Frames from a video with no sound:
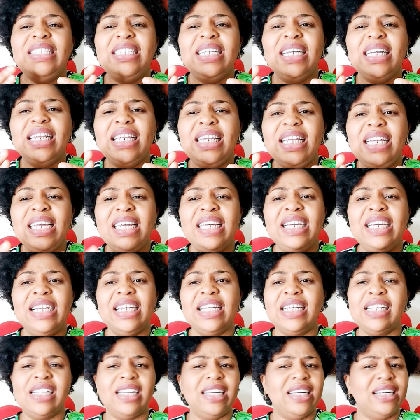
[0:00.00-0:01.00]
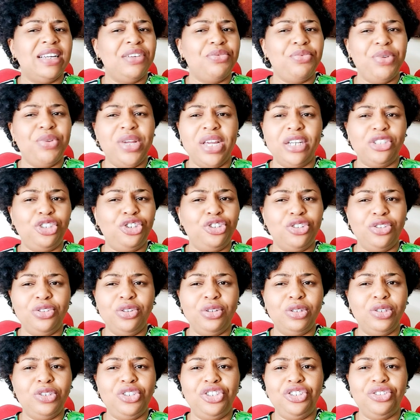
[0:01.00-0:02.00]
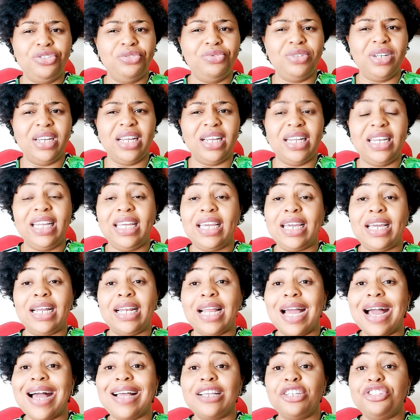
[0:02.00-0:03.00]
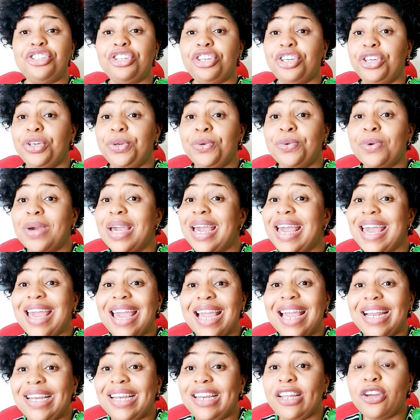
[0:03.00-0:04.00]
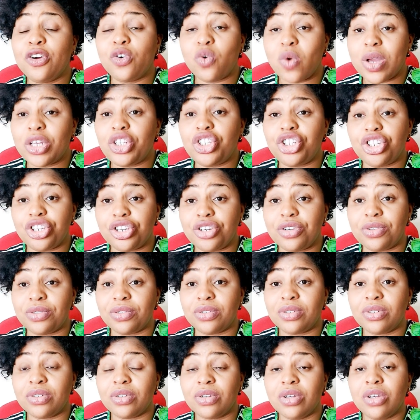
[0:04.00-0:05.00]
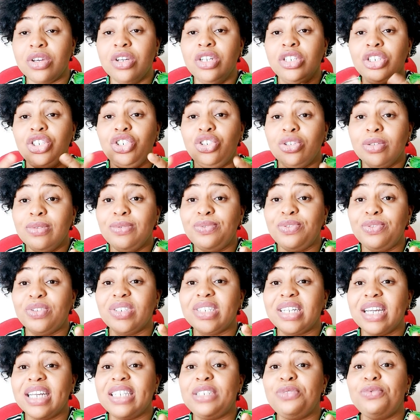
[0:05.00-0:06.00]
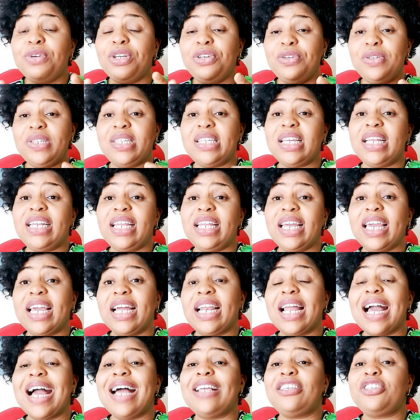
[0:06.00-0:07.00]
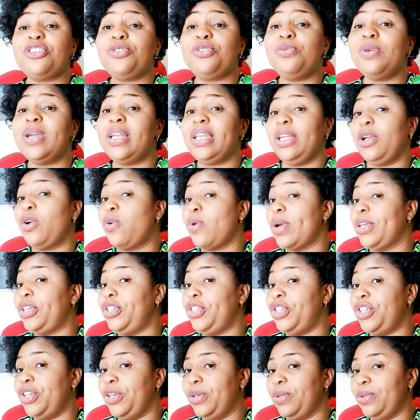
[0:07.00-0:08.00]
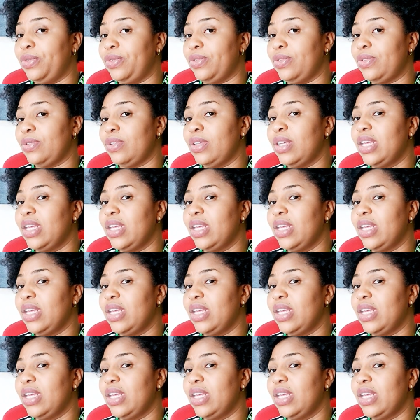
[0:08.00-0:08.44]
Daily reassure your children that they can ask you any question. Don't forget, when you say they can ask you any question,